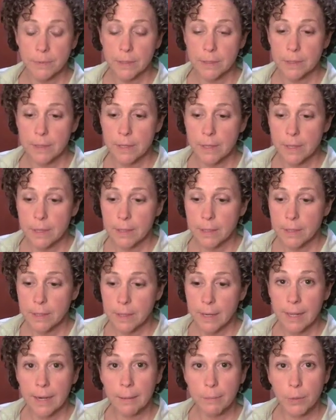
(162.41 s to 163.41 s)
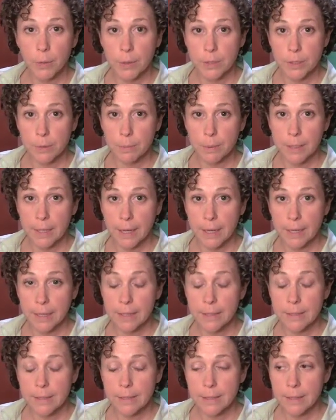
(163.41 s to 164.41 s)
And I'm going to play
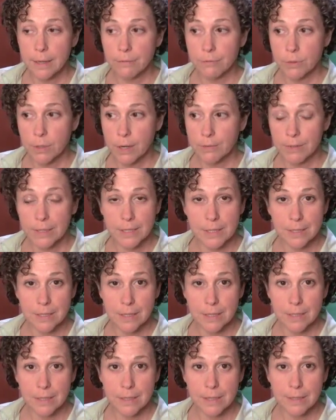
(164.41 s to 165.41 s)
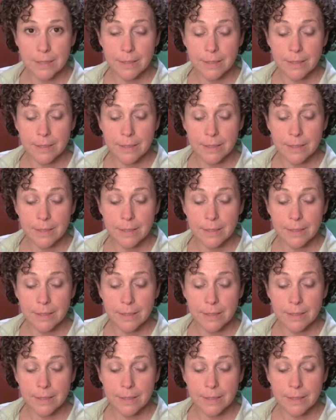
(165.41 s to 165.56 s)
it after I've listened